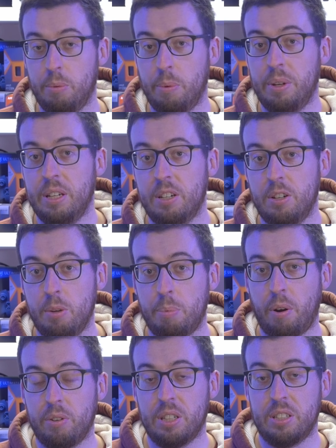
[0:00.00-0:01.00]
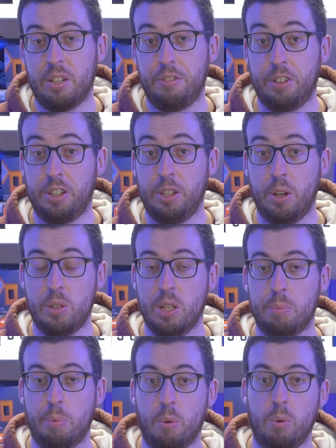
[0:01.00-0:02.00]
will need a new processor if you're going to use
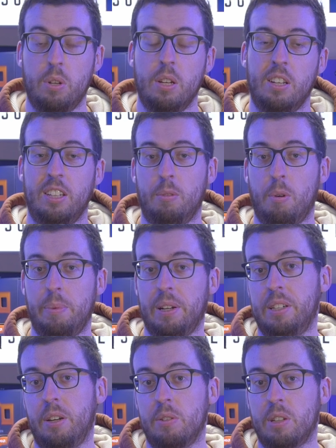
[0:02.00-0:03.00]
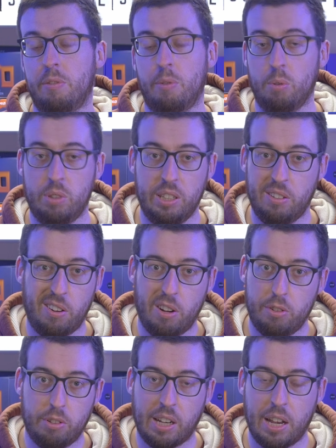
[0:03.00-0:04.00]
this board. You won't be able to use a
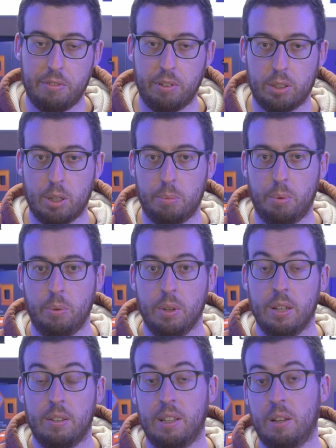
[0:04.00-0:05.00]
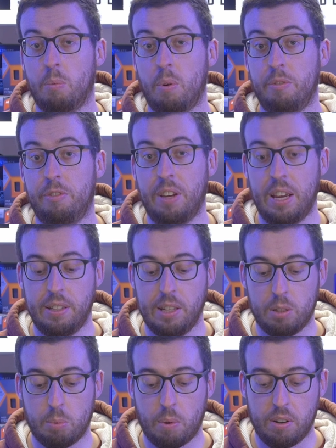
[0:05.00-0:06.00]
14900K, for example. That won't fit in
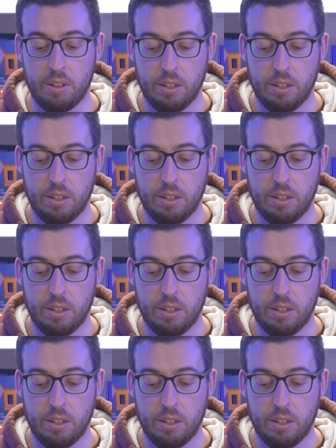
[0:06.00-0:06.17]
this one.